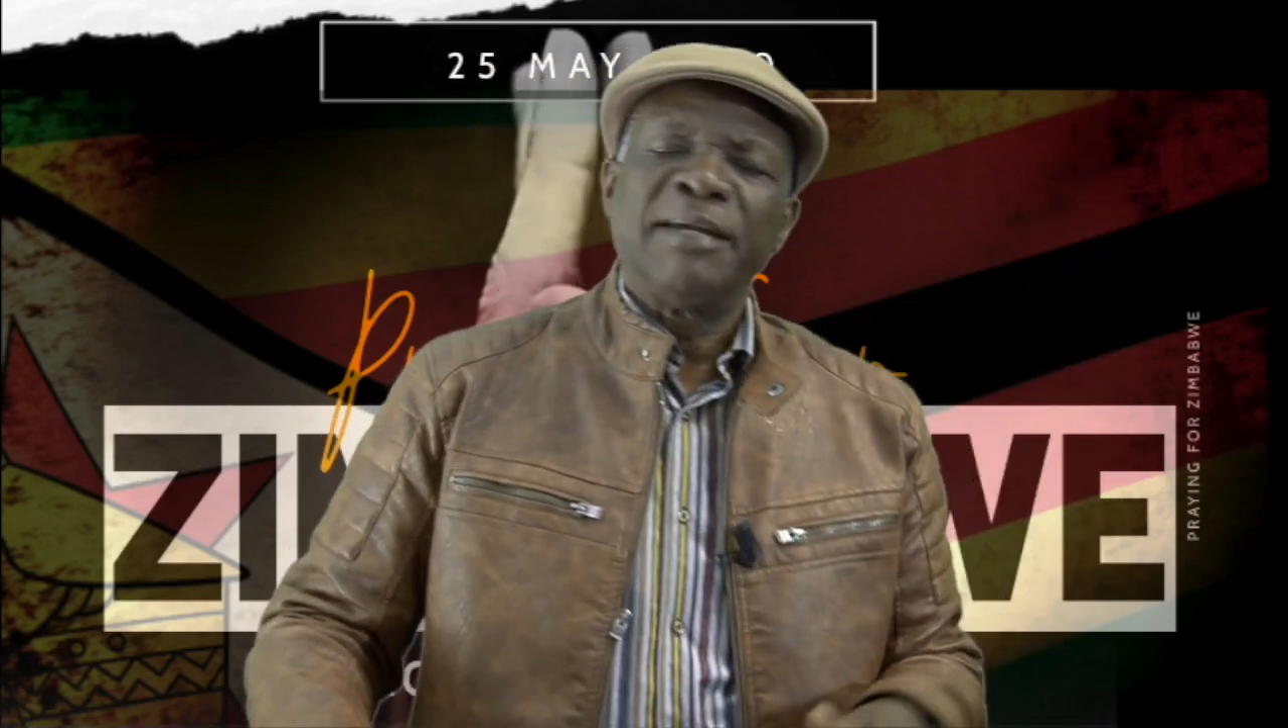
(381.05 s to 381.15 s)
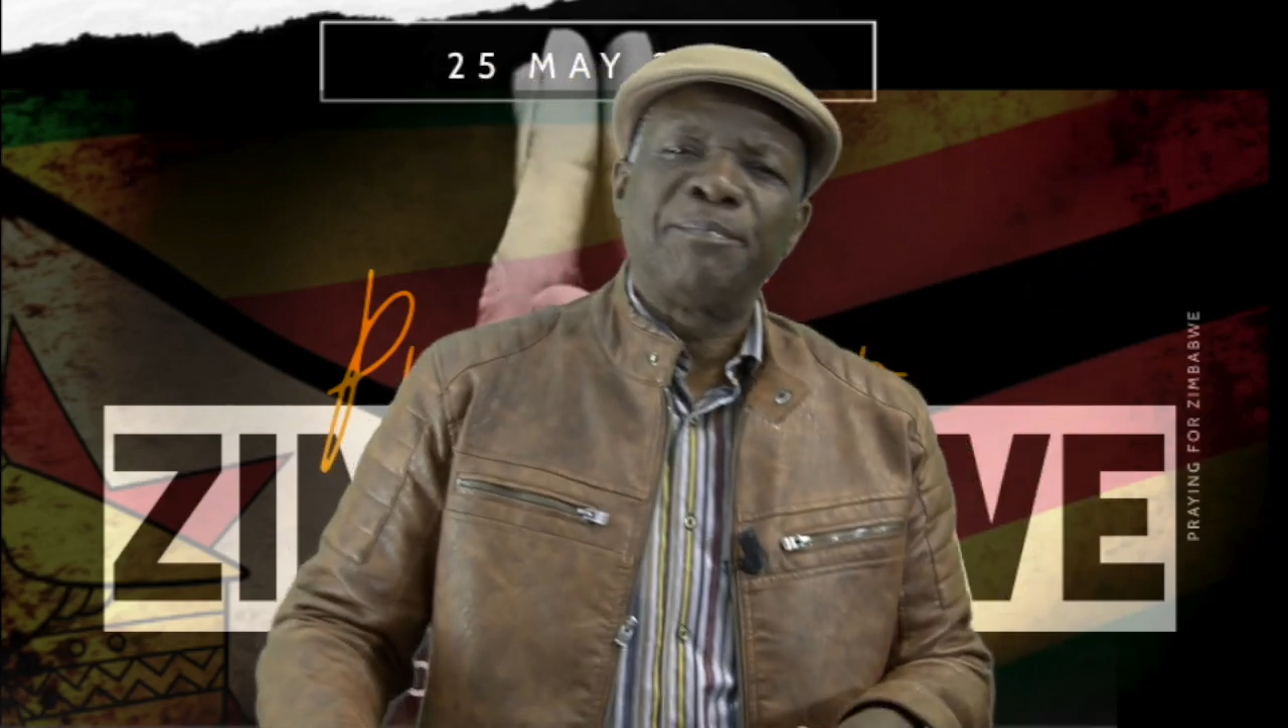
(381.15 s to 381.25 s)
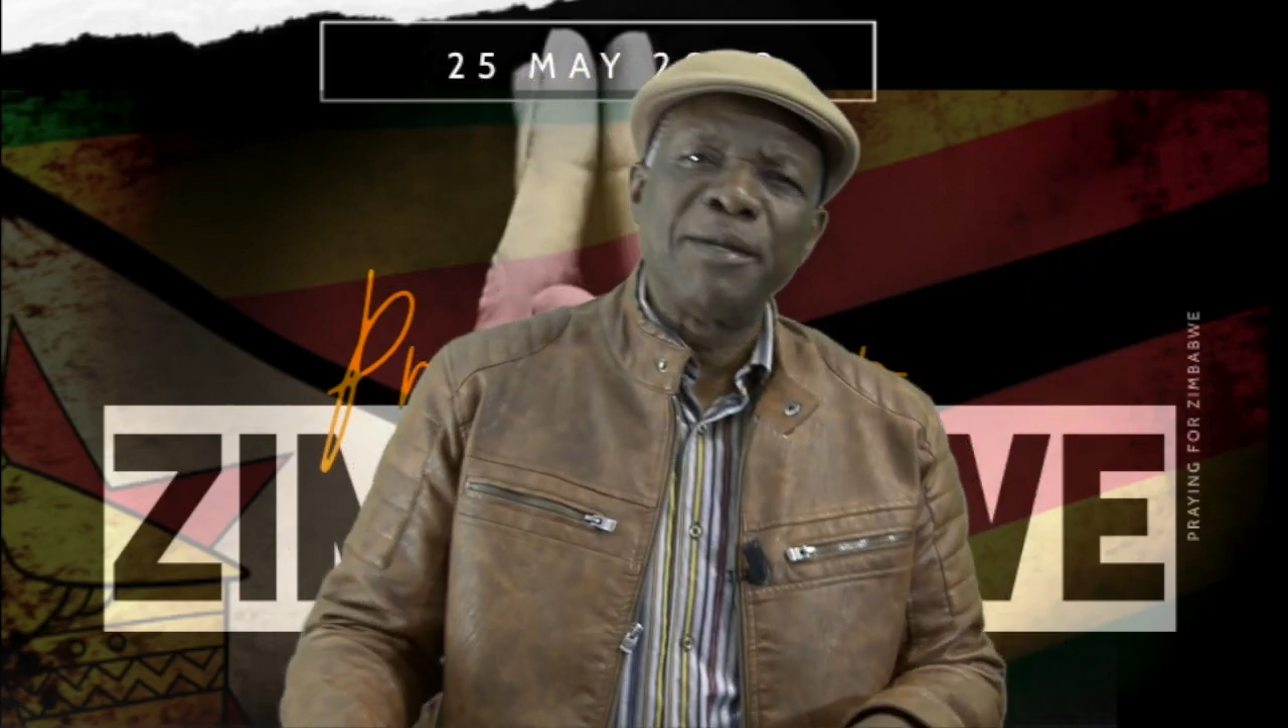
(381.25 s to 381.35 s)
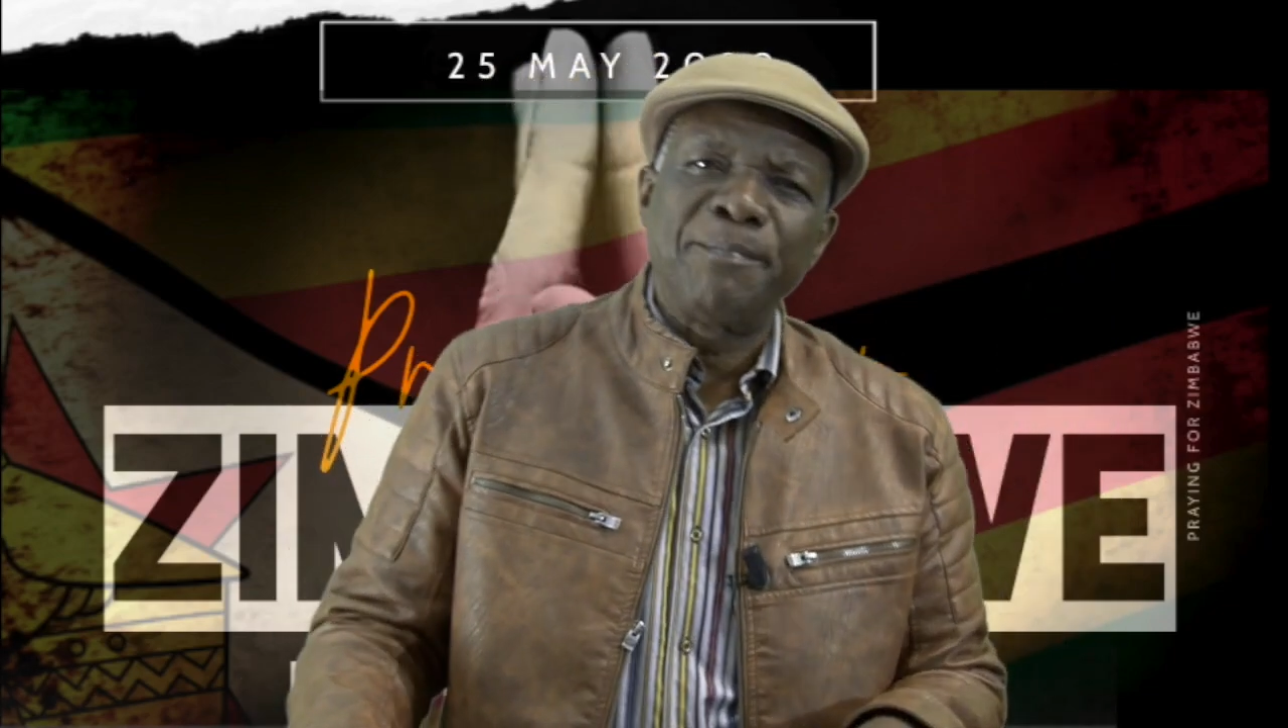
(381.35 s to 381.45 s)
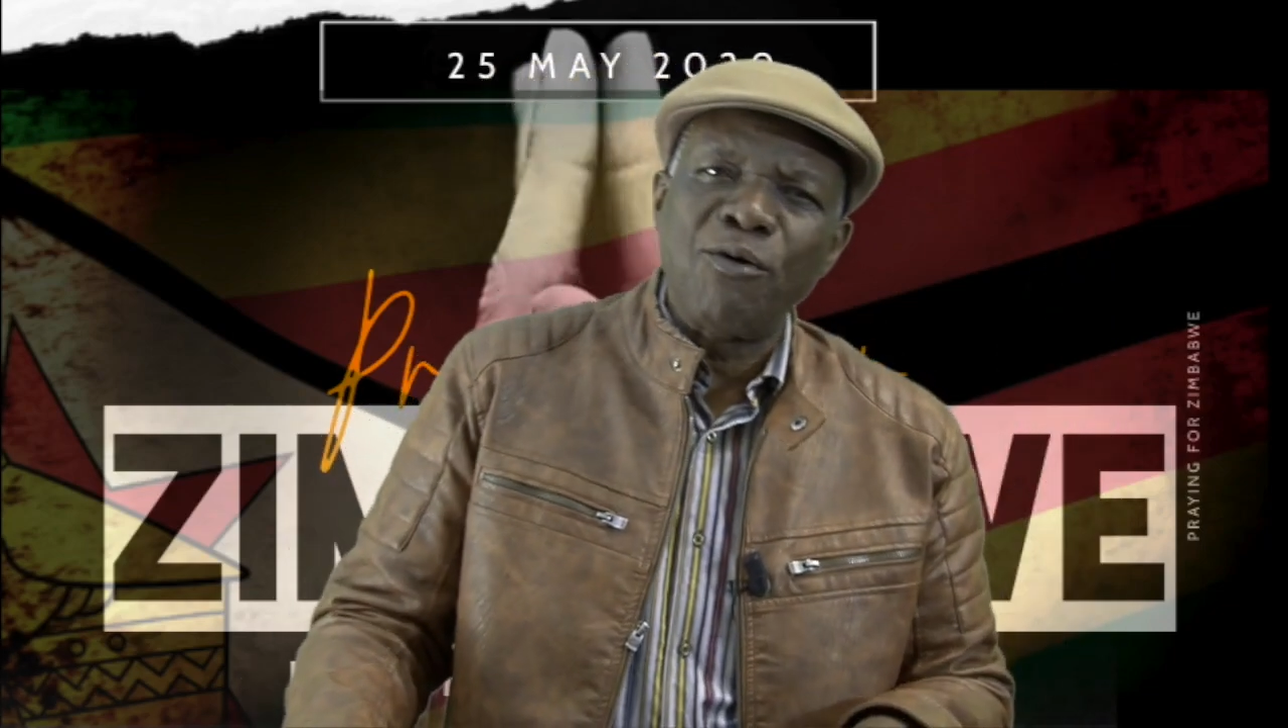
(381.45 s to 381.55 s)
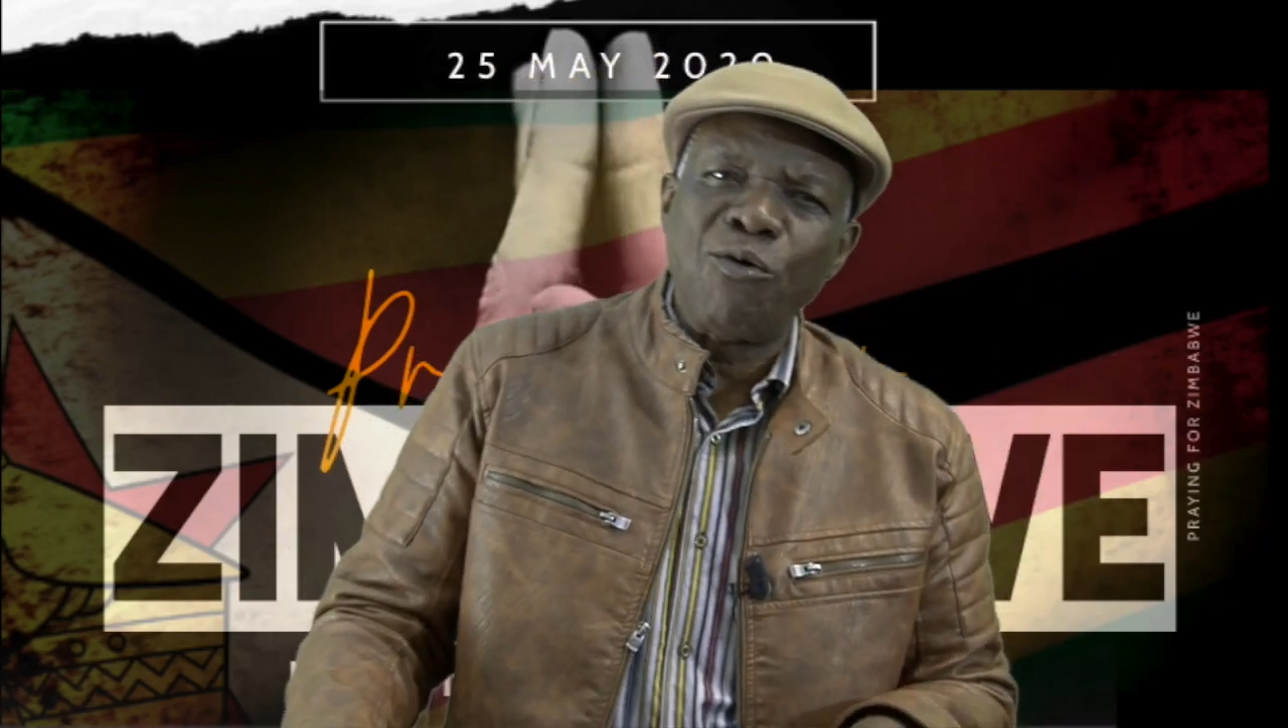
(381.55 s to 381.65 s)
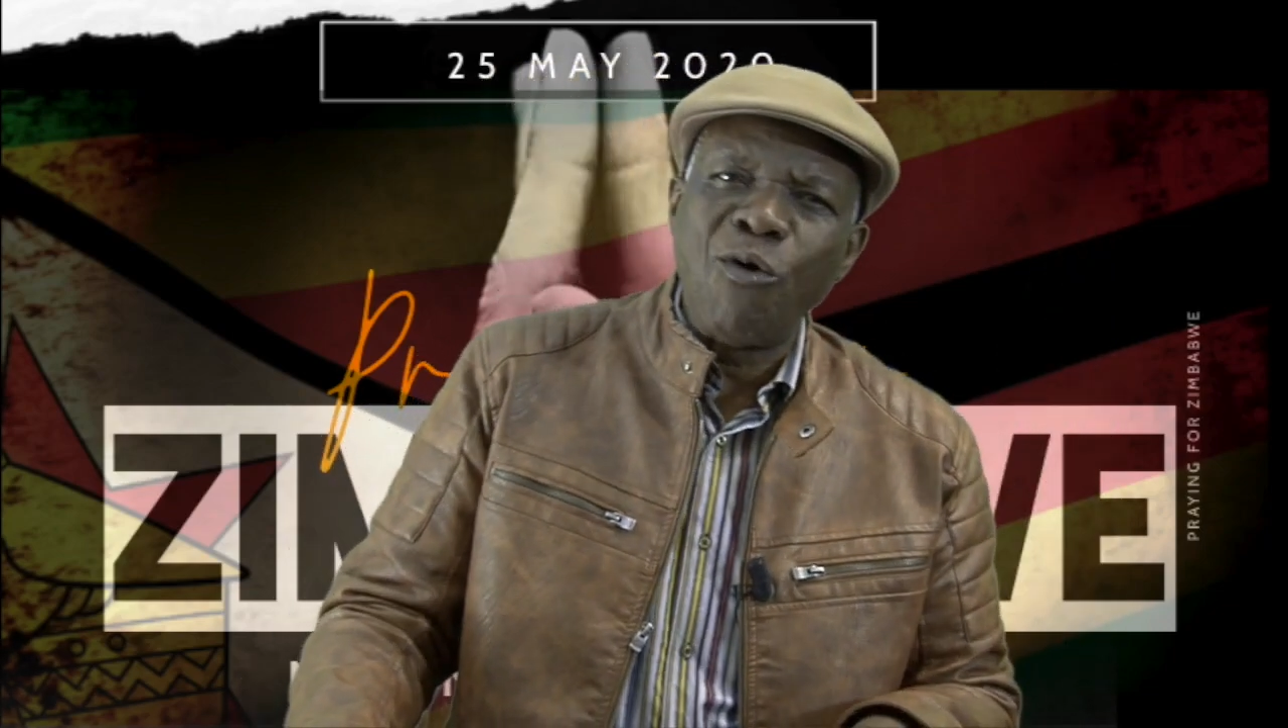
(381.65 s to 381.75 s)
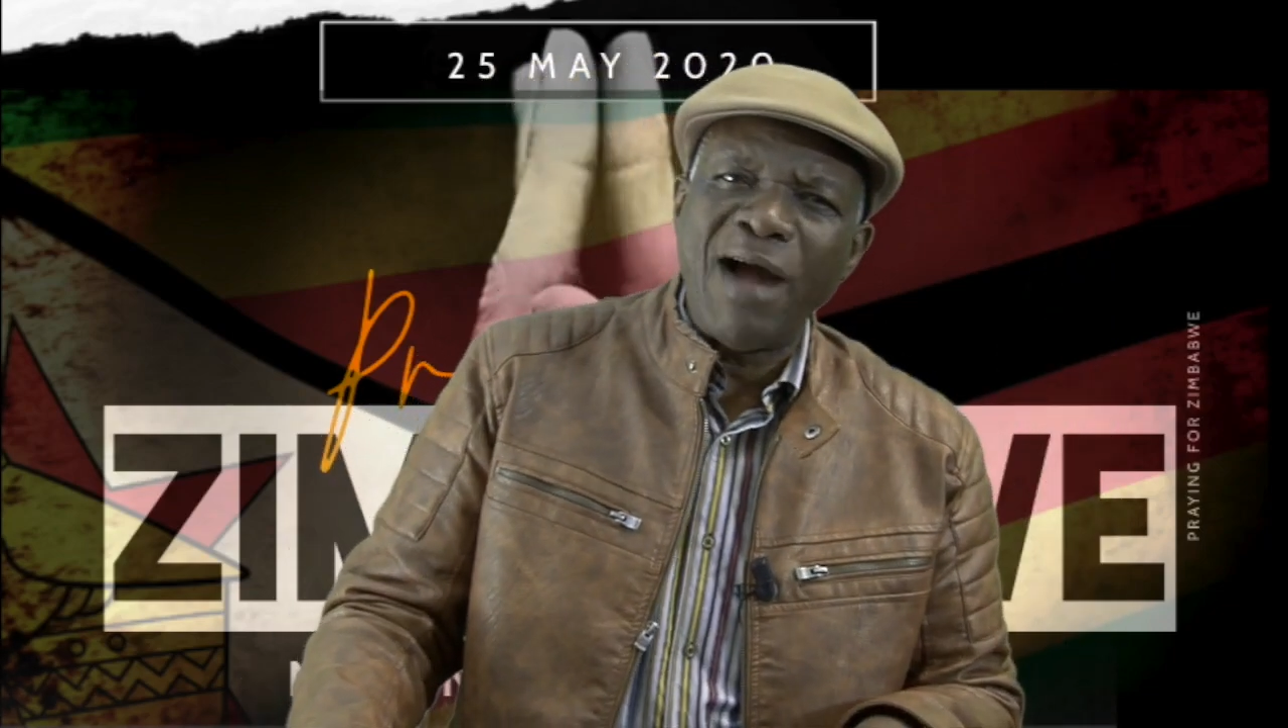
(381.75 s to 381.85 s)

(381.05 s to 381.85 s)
people who